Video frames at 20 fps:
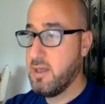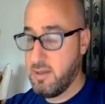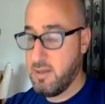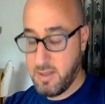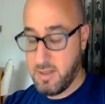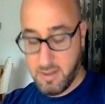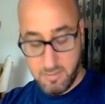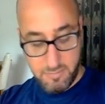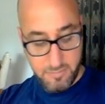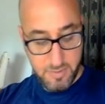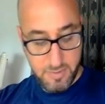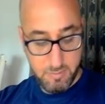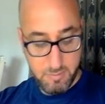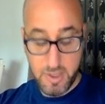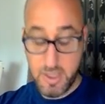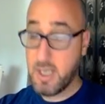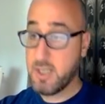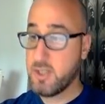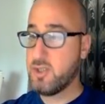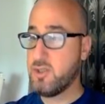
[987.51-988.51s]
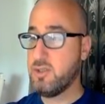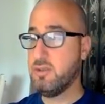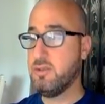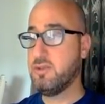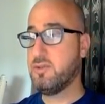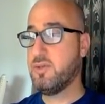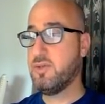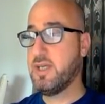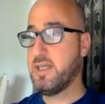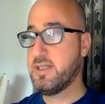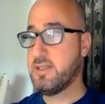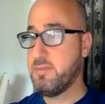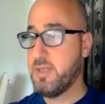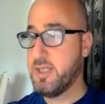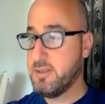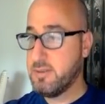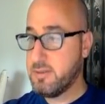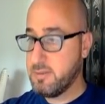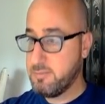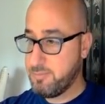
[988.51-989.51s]
Fibonacci
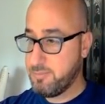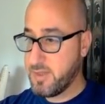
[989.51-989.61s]
retracement